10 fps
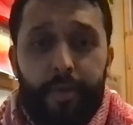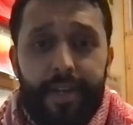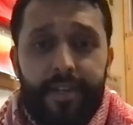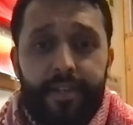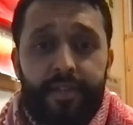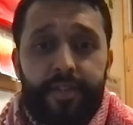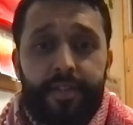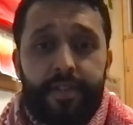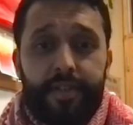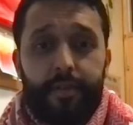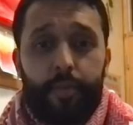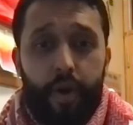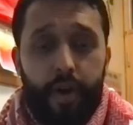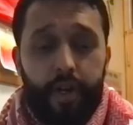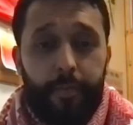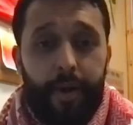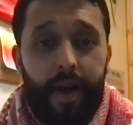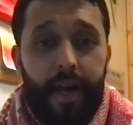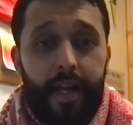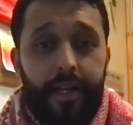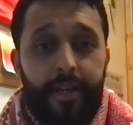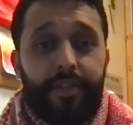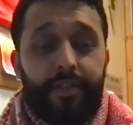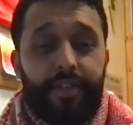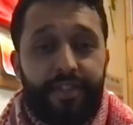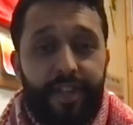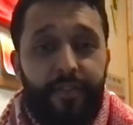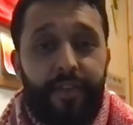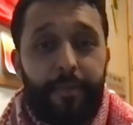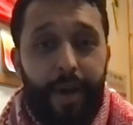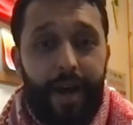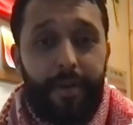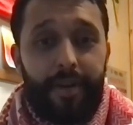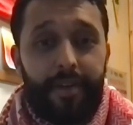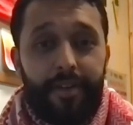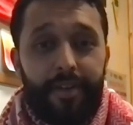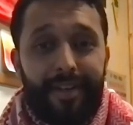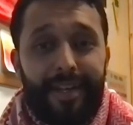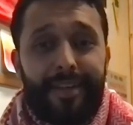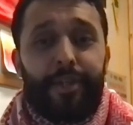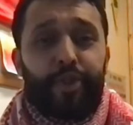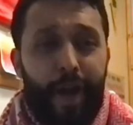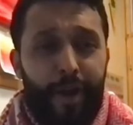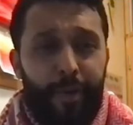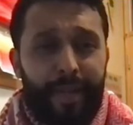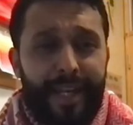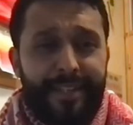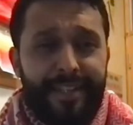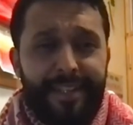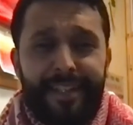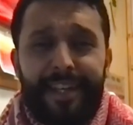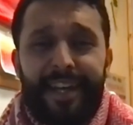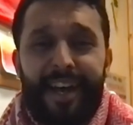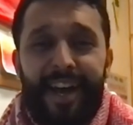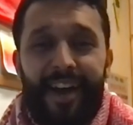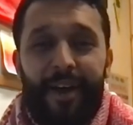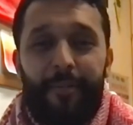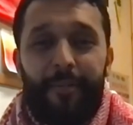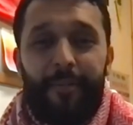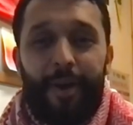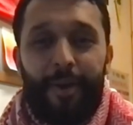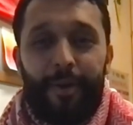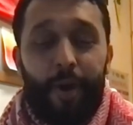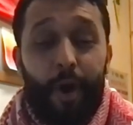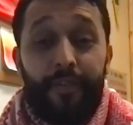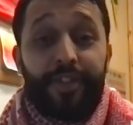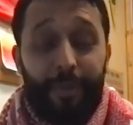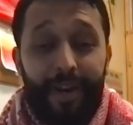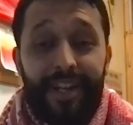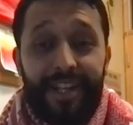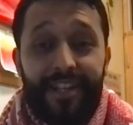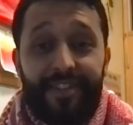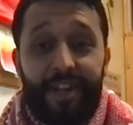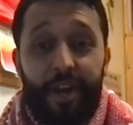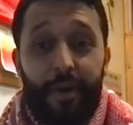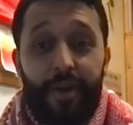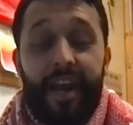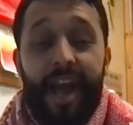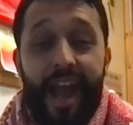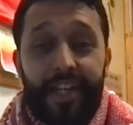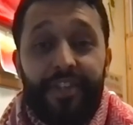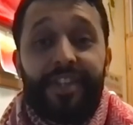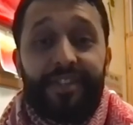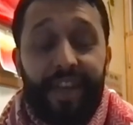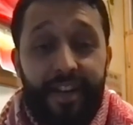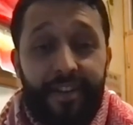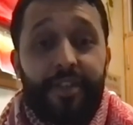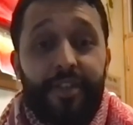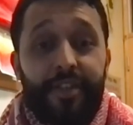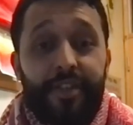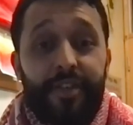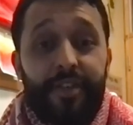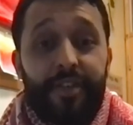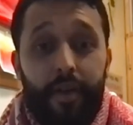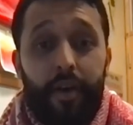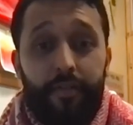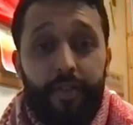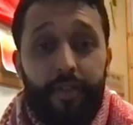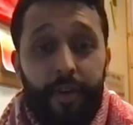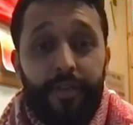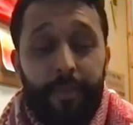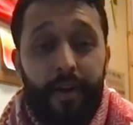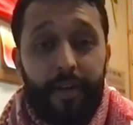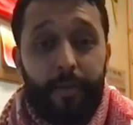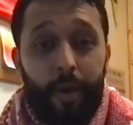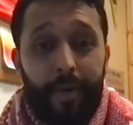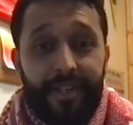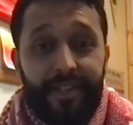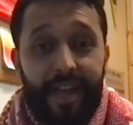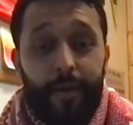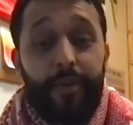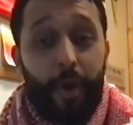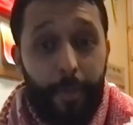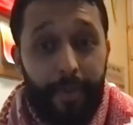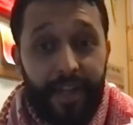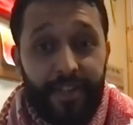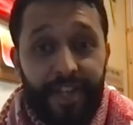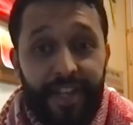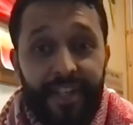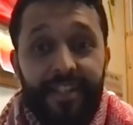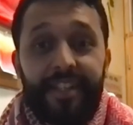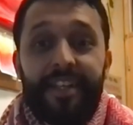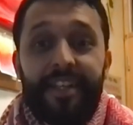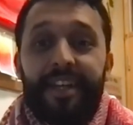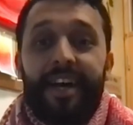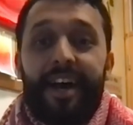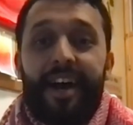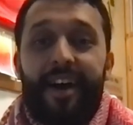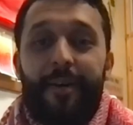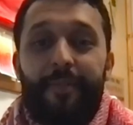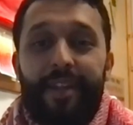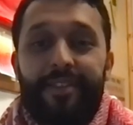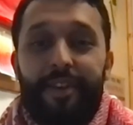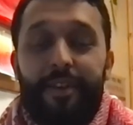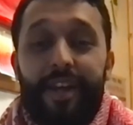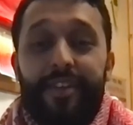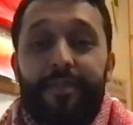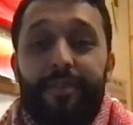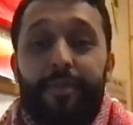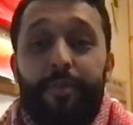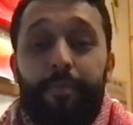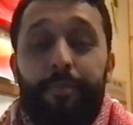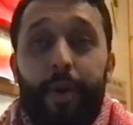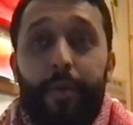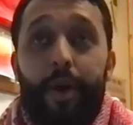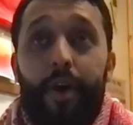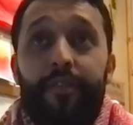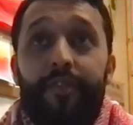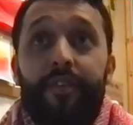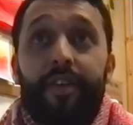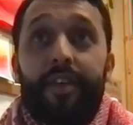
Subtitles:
is work by Dr. Stephanie Palmer, the trailblazer, who over 20 years ago actually started the development of the first Māori wellbeing scale with her PhD. And so it's built off